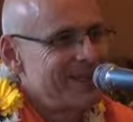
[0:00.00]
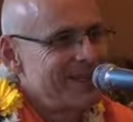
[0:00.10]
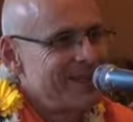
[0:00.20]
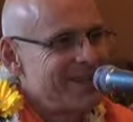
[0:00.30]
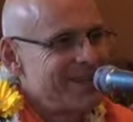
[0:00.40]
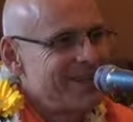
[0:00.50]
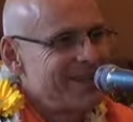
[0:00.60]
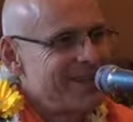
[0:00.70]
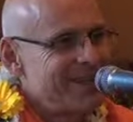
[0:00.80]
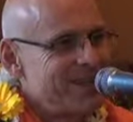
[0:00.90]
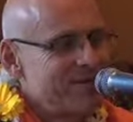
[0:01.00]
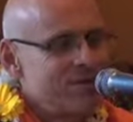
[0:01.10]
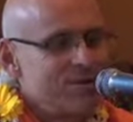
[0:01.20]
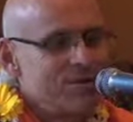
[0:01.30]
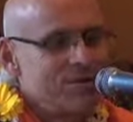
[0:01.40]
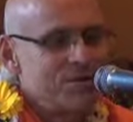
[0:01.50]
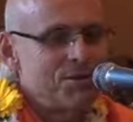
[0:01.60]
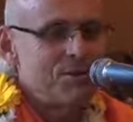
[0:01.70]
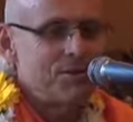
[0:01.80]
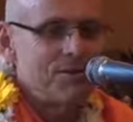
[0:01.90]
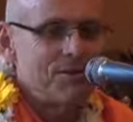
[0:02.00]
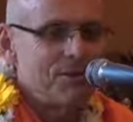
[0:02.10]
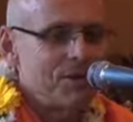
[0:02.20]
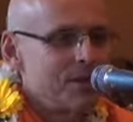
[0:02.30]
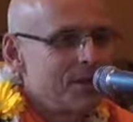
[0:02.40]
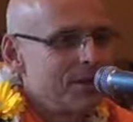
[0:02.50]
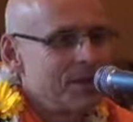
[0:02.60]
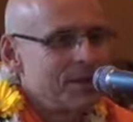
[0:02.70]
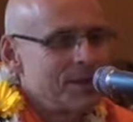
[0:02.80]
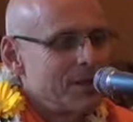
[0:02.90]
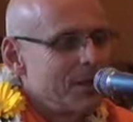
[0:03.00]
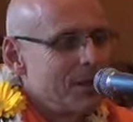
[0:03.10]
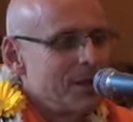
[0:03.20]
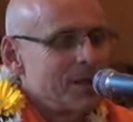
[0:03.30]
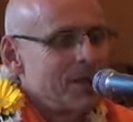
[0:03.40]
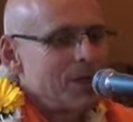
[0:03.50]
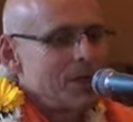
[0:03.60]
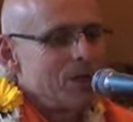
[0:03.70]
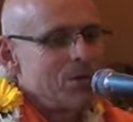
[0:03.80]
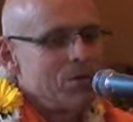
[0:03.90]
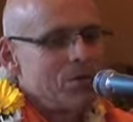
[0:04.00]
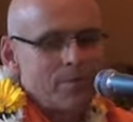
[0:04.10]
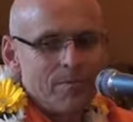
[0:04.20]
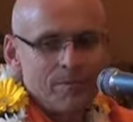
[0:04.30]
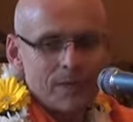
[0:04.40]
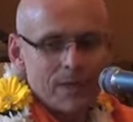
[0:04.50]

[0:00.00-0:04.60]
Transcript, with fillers: I said I'm not a Vaishnava. Oh dear, dear. No,